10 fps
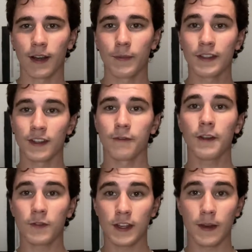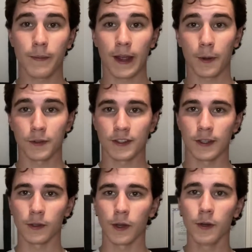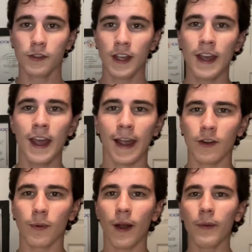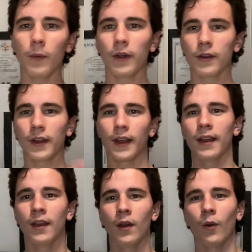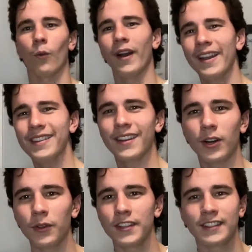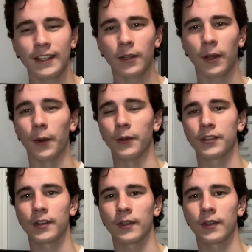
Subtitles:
It's a 15-pound steel hose. And you're probably wondering, why is it called a steel hose?